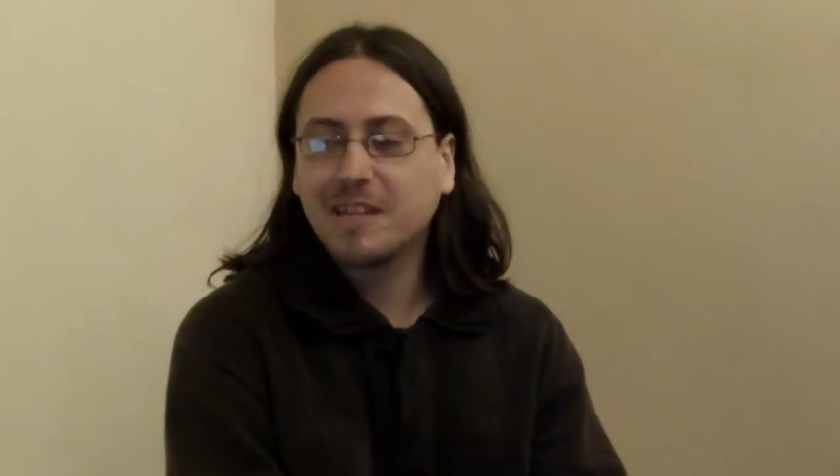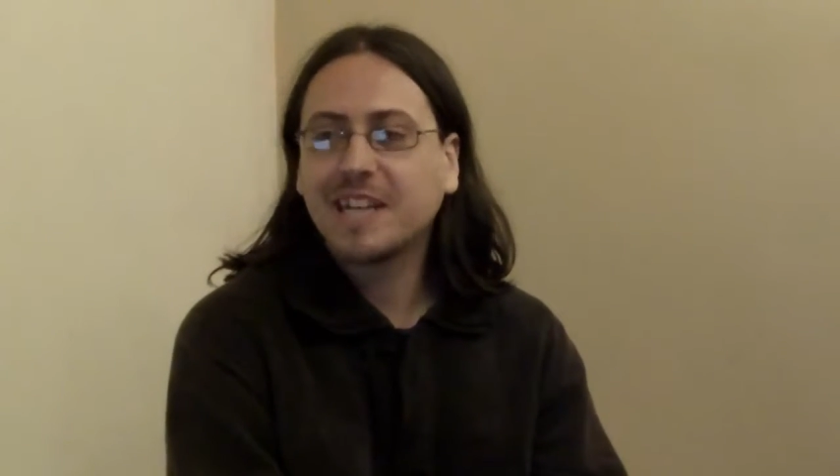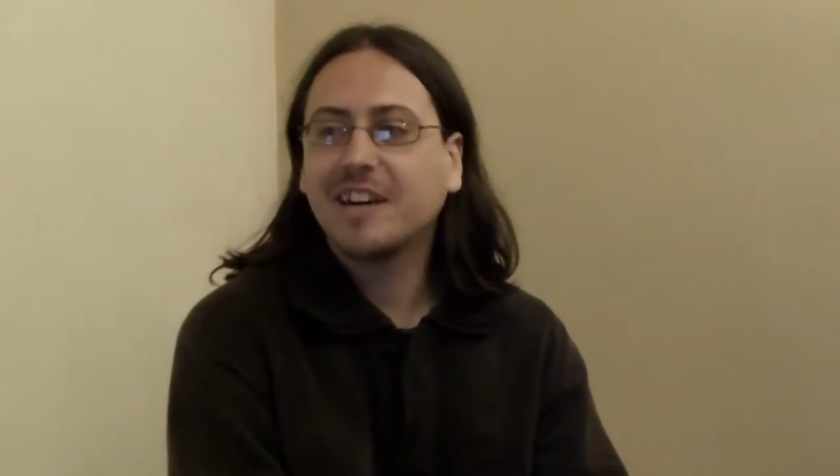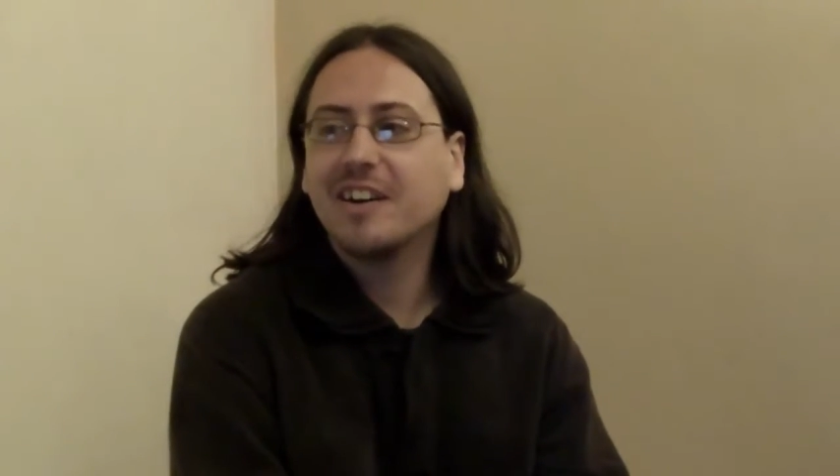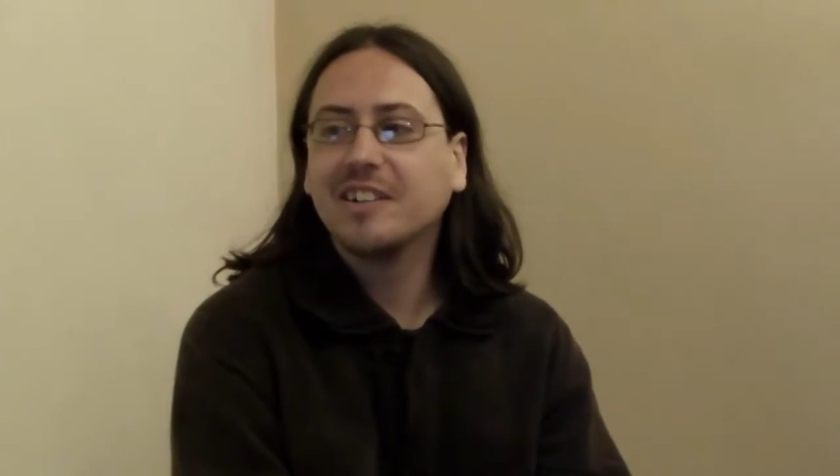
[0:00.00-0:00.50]

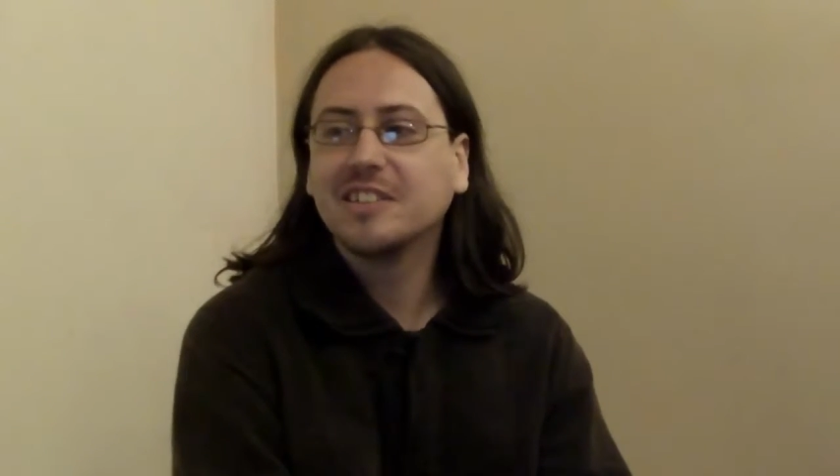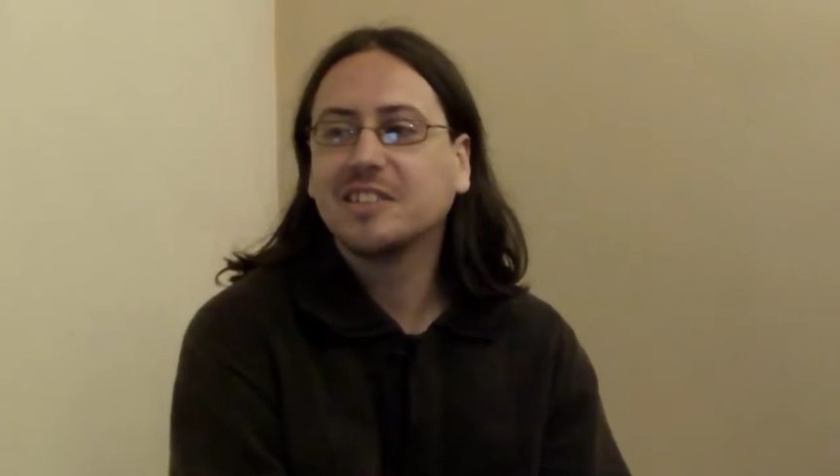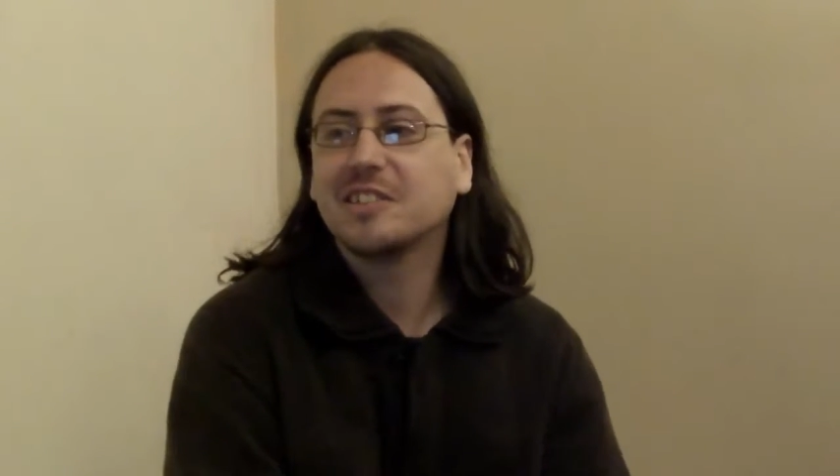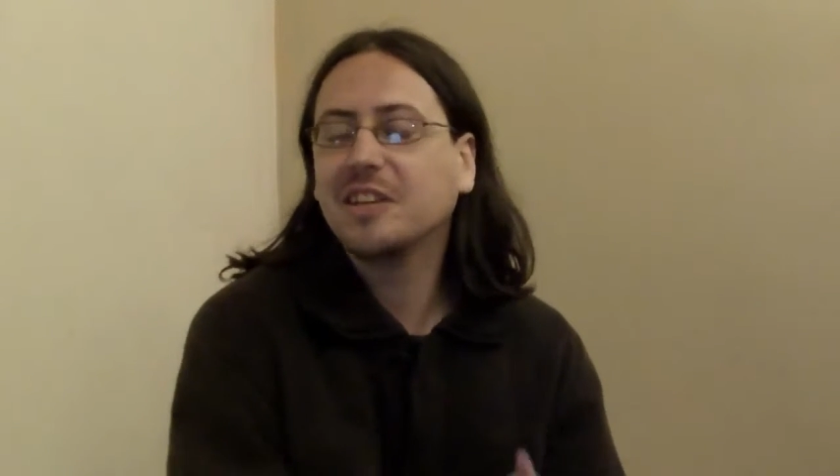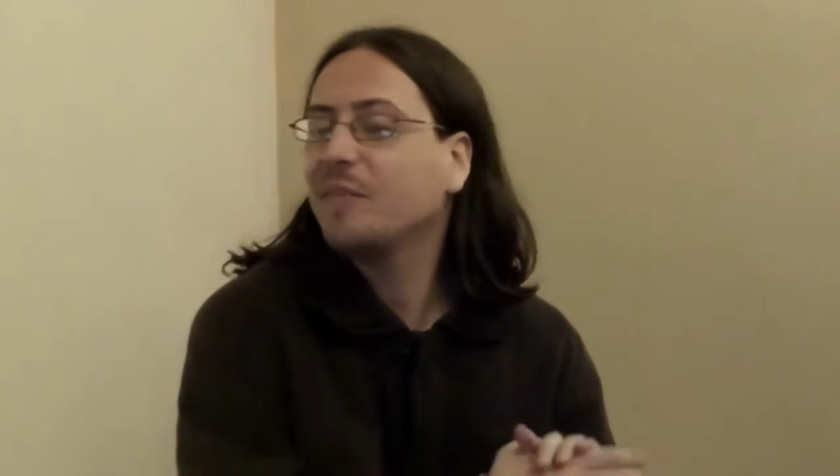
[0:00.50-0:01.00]

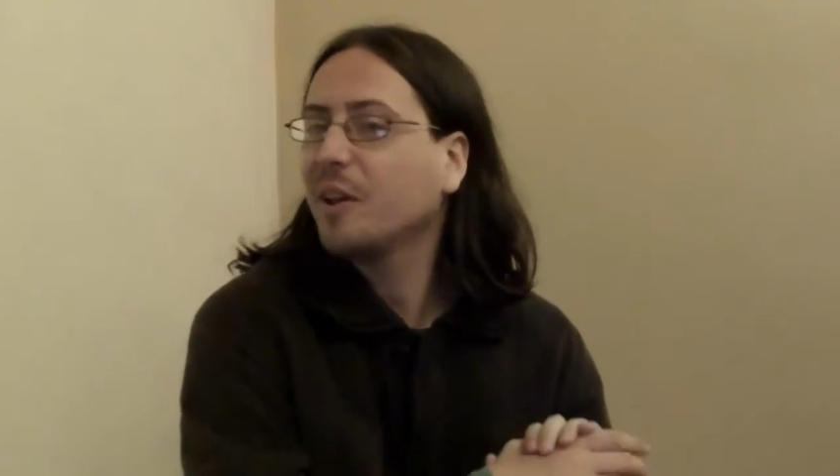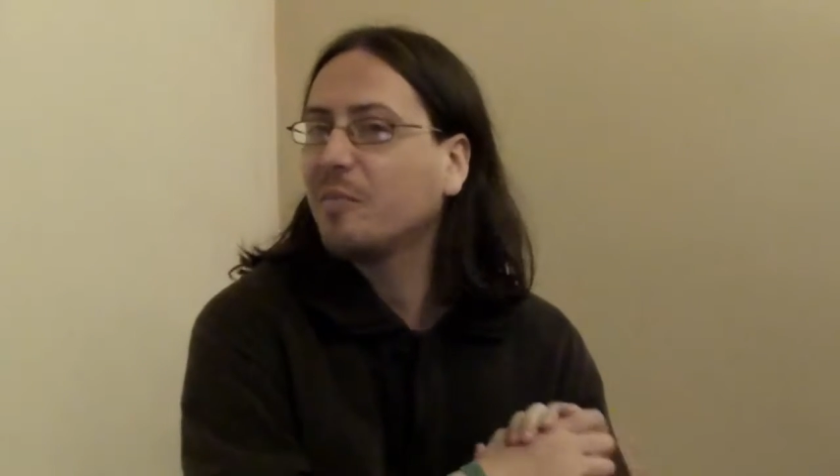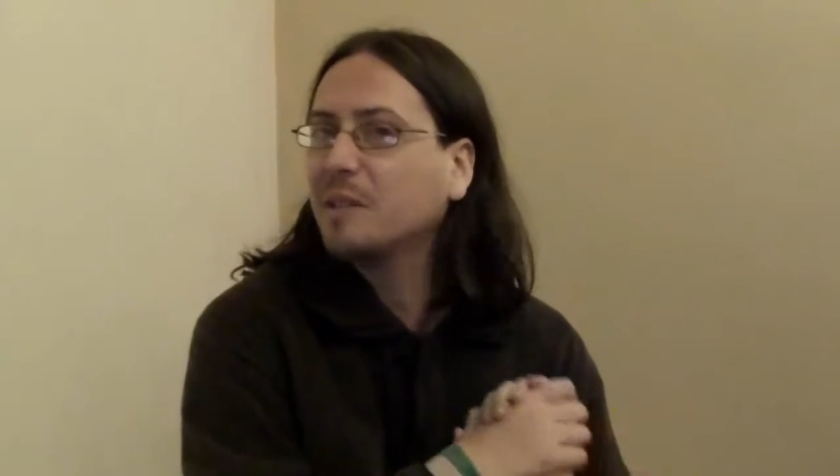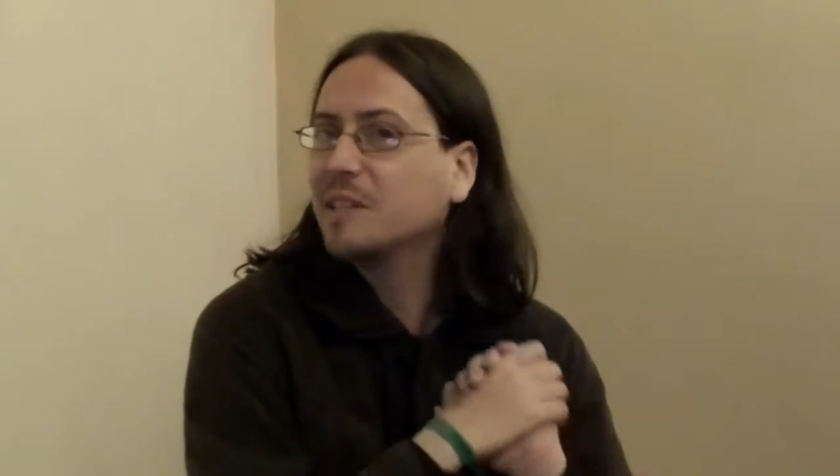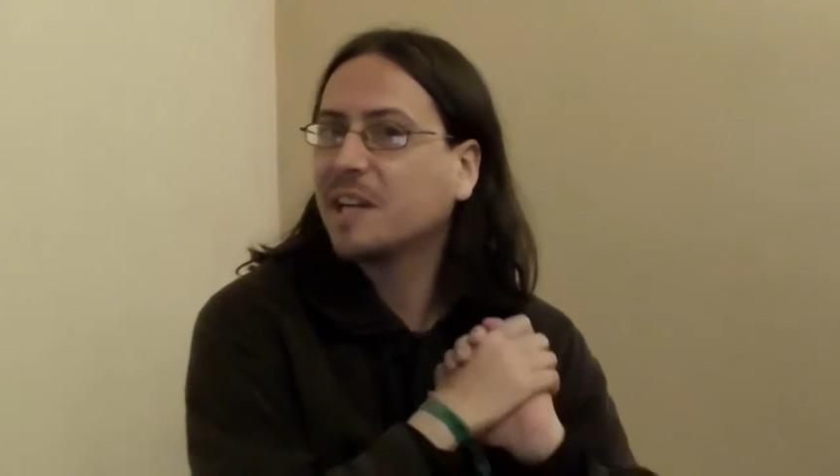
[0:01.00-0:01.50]
because even though
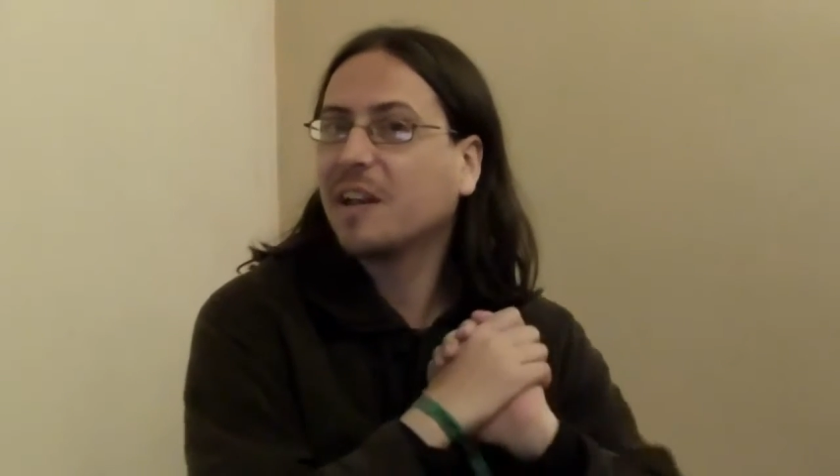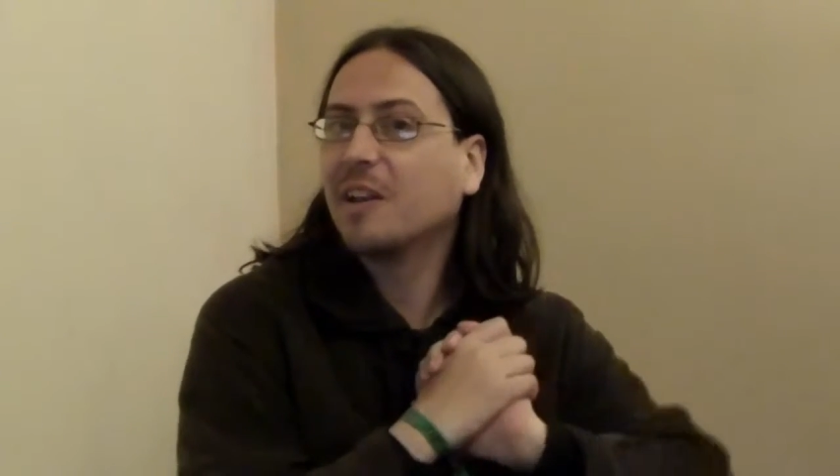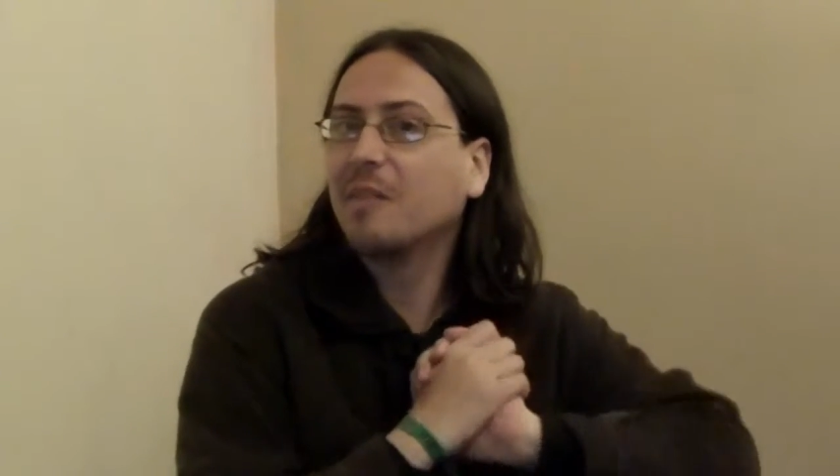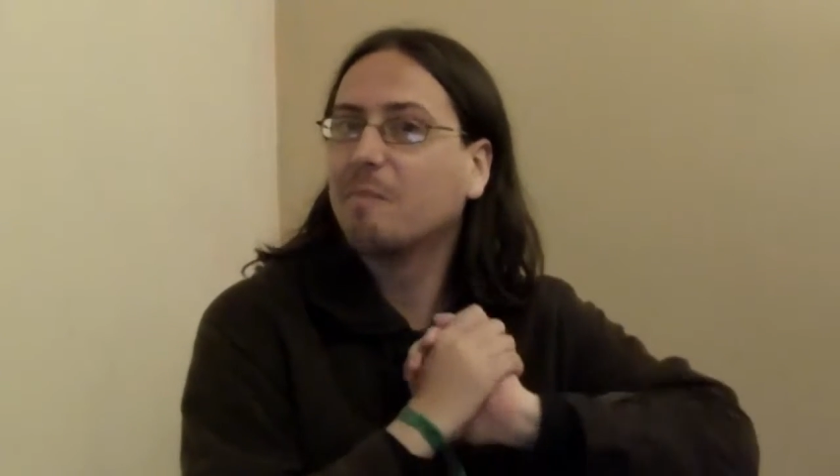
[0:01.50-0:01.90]
I've been sent